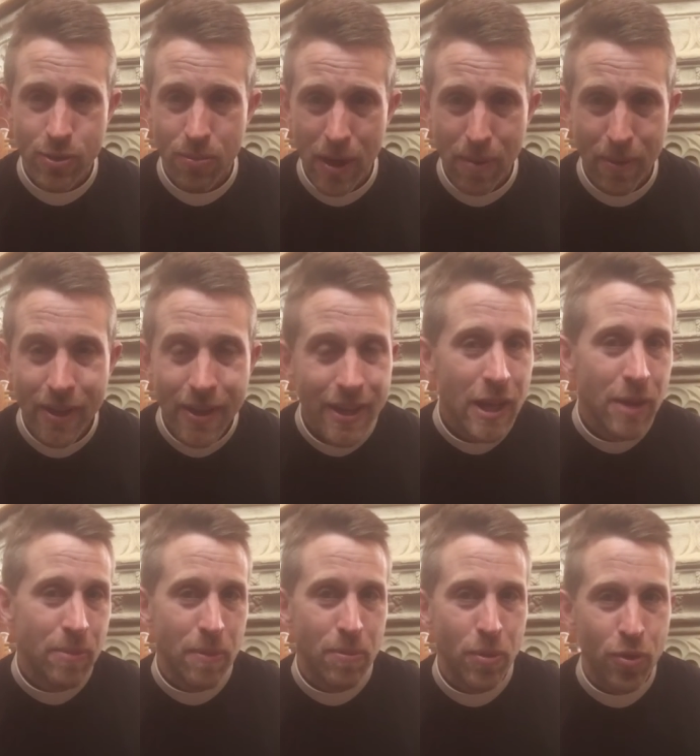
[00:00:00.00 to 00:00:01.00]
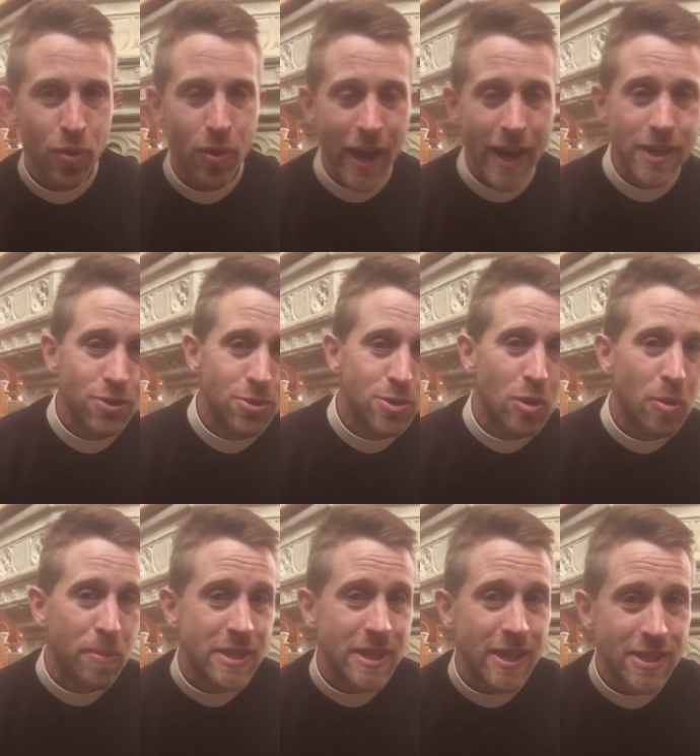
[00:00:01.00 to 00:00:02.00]
or maybe people thought angels were
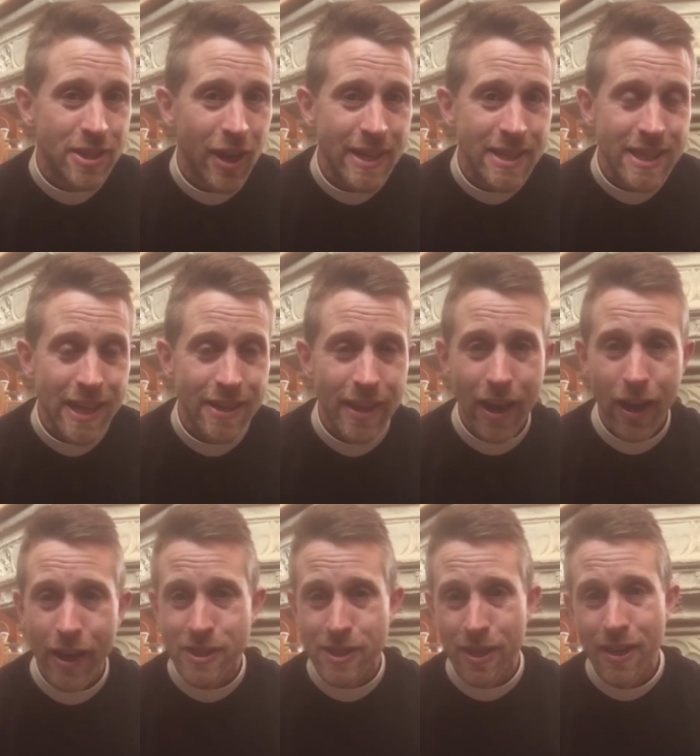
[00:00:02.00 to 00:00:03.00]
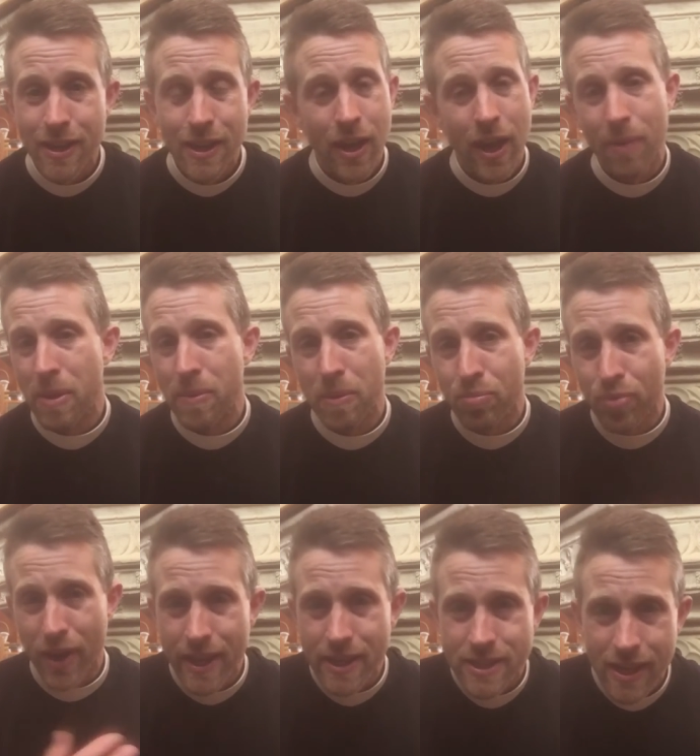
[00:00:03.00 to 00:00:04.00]
a bit exciting and they liked to uh, maybe
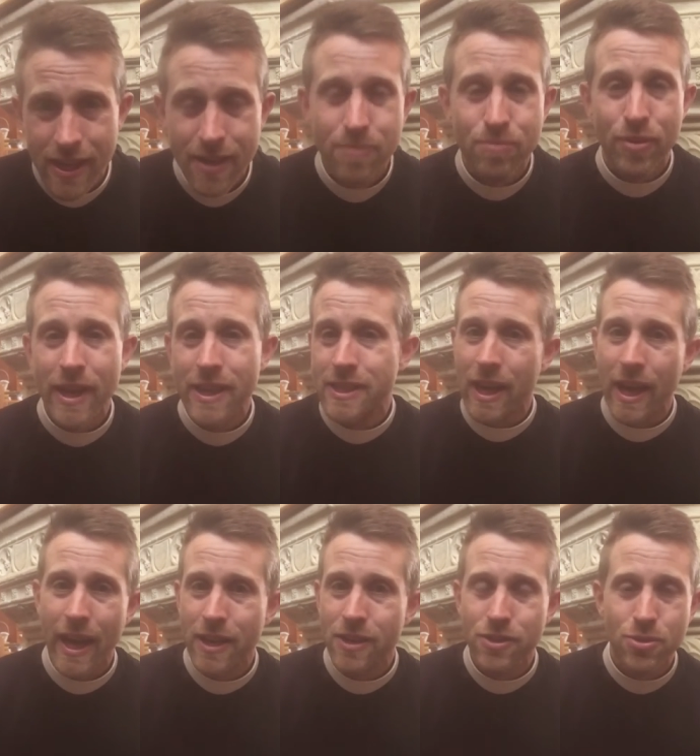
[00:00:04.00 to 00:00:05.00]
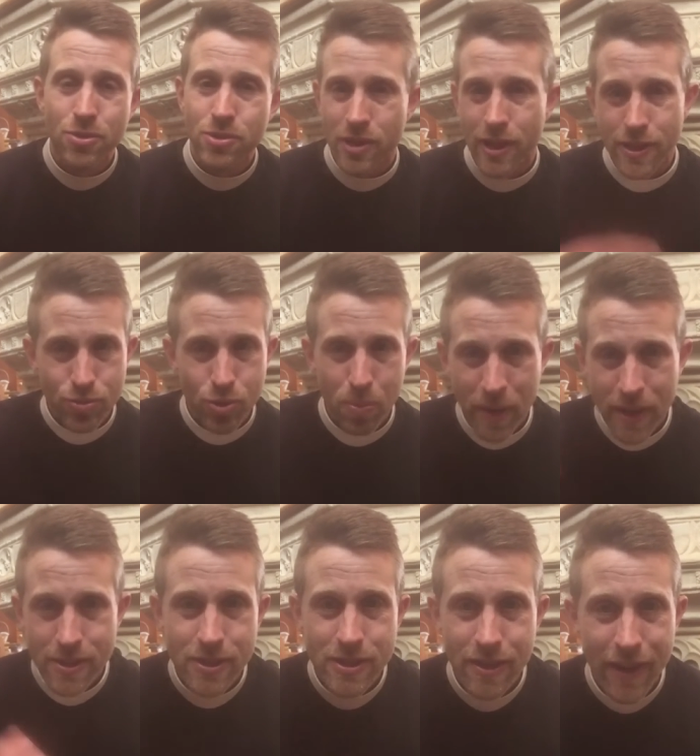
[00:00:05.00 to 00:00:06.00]
pray to pray to angels and like draw
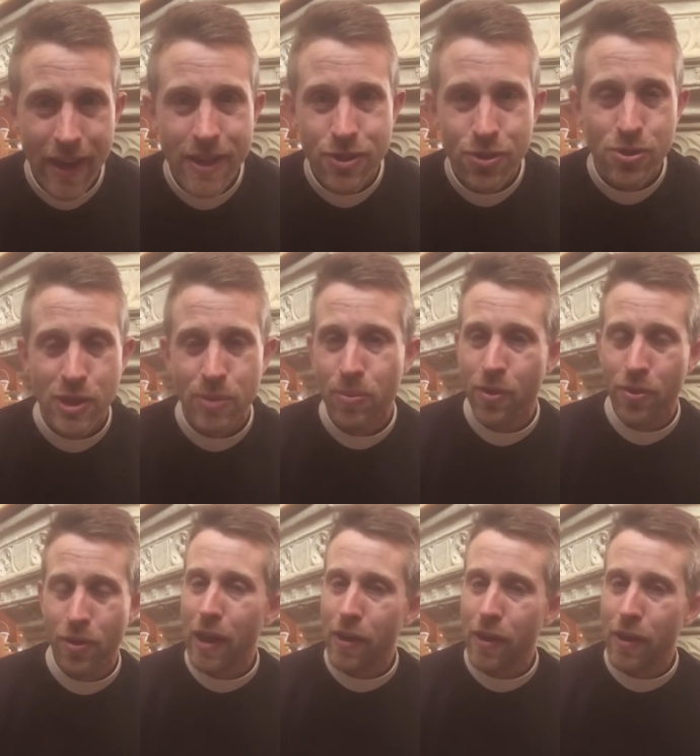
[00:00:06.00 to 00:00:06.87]
pictures of angels and, were,